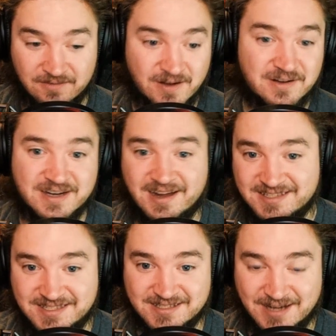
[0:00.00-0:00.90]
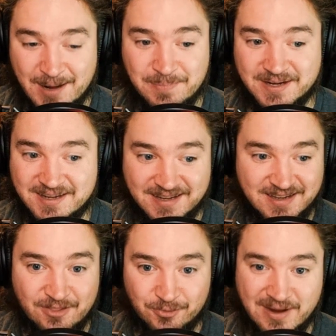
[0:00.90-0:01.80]
very constant topic
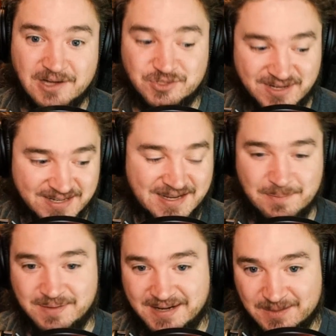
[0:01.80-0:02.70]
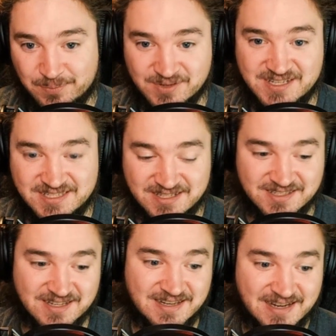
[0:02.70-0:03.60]
throughout training camp and the preseason.